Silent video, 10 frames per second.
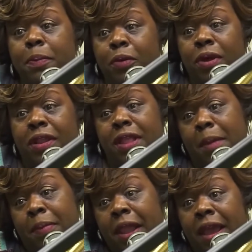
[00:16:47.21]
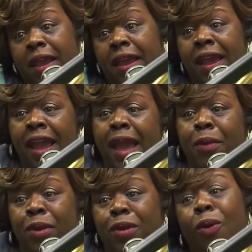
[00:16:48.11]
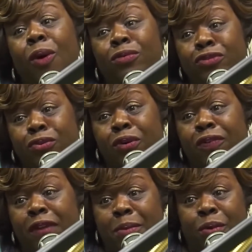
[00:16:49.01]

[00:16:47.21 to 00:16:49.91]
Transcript: Every detail, every room, every corner is